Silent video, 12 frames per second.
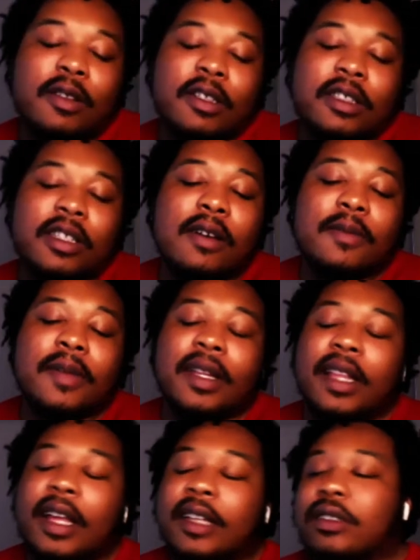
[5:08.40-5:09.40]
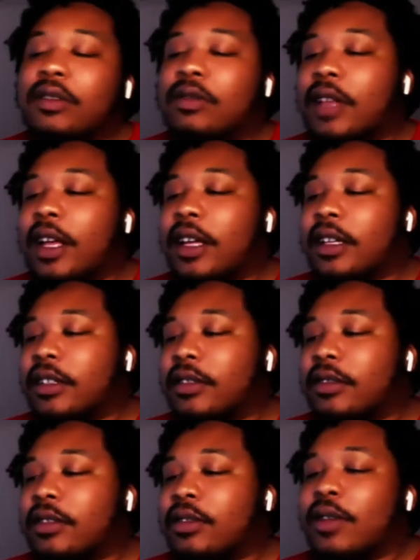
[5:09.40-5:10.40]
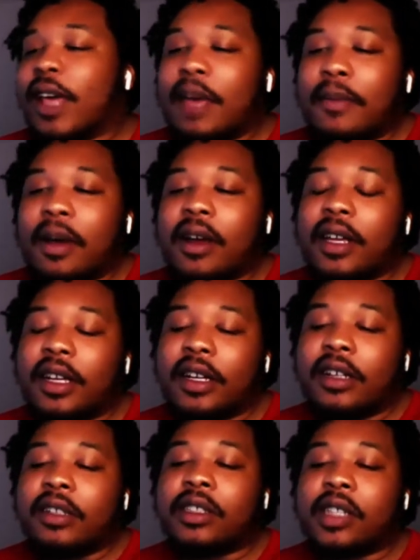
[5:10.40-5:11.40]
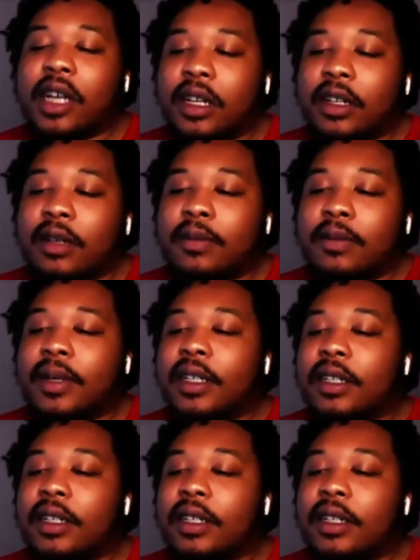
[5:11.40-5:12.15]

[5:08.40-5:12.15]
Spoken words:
tell me, like, so you came out here in China, but